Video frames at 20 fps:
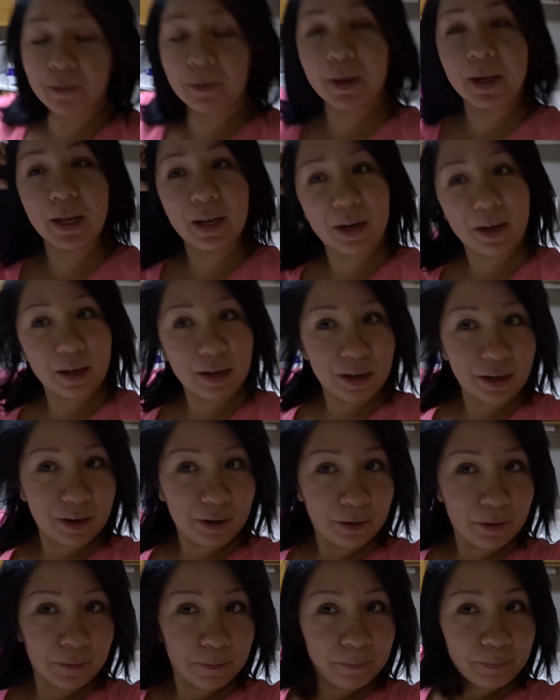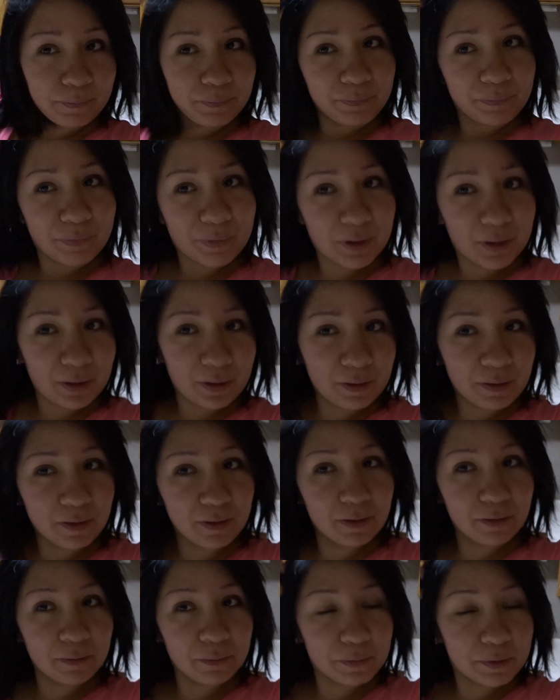but I am
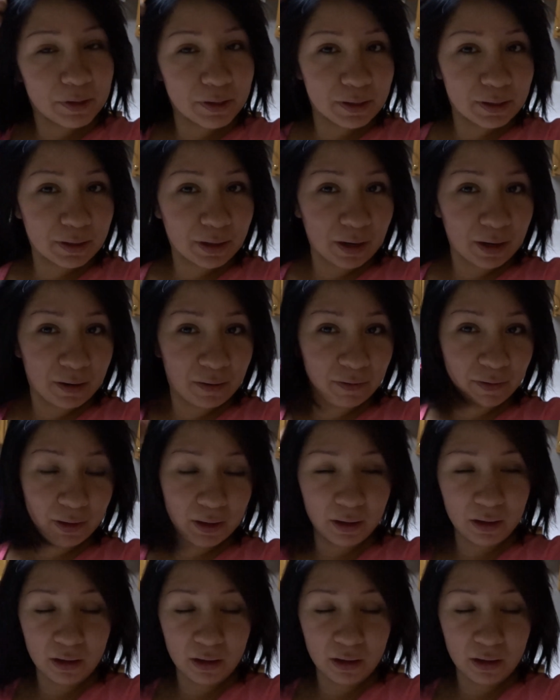mm, just kind of like.